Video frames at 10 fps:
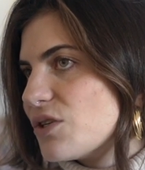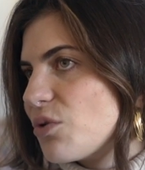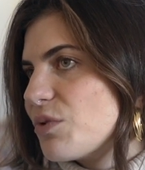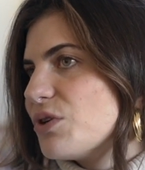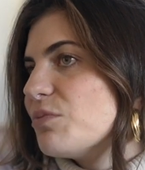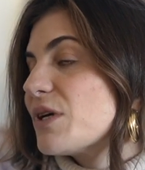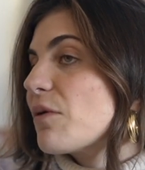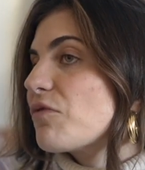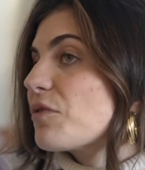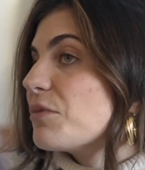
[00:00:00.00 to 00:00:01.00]
when you
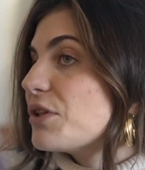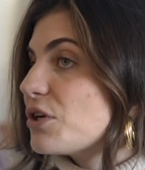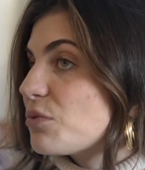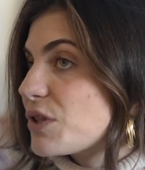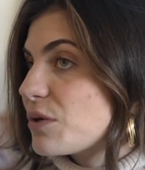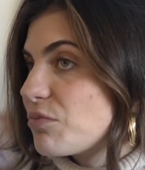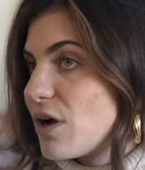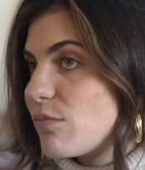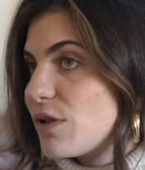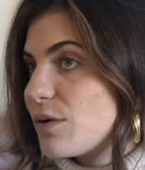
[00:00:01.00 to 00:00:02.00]
become familiar with the
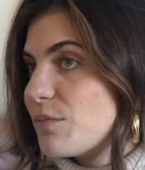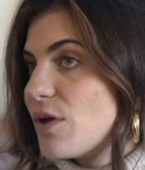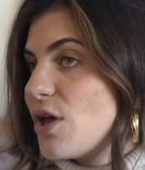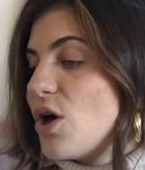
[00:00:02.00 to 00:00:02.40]
problem,